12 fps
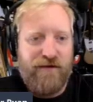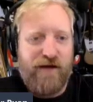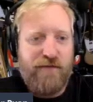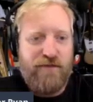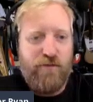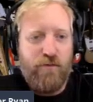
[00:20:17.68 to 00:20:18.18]

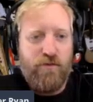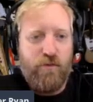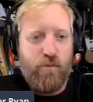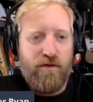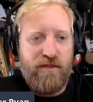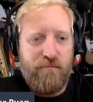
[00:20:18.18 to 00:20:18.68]
I mean,
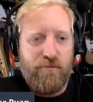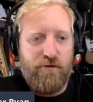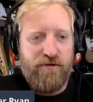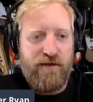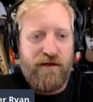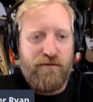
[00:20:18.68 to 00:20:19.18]
the one that
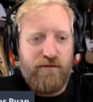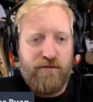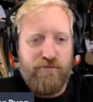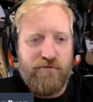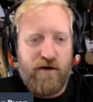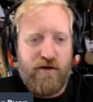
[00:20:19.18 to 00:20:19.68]
burned down in
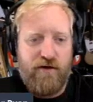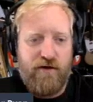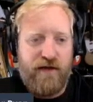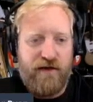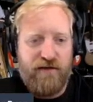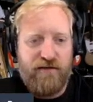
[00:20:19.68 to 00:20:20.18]
the fire,
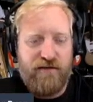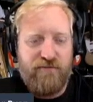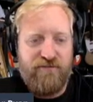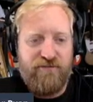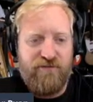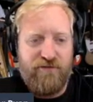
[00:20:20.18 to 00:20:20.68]
it had a
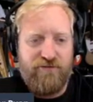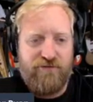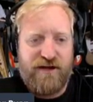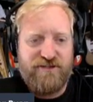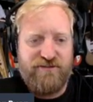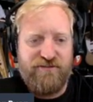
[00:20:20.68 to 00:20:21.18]
few
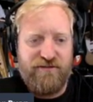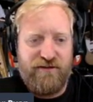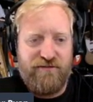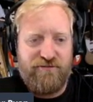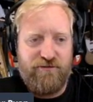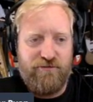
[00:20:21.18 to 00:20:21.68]
scratches and
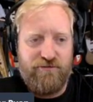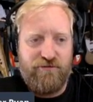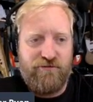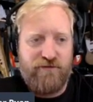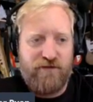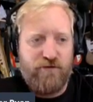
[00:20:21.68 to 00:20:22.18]
dents too. So
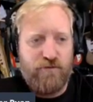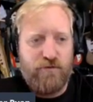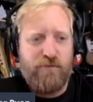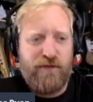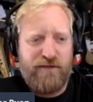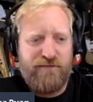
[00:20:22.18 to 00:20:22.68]
it's like you're
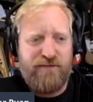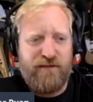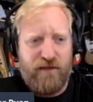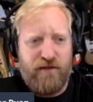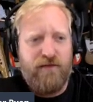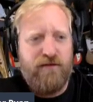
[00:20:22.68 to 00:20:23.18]
replacing
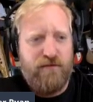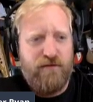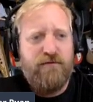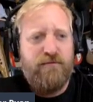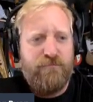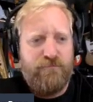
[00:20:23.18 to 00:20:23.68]
it,
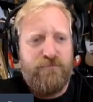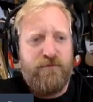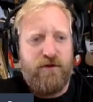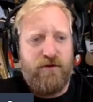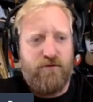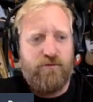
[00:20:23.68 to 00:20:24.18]

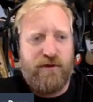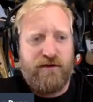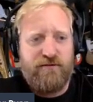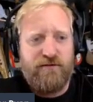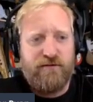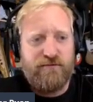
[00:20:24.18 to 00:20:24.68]

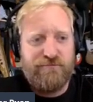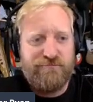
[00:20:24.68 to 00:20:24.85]
correctly.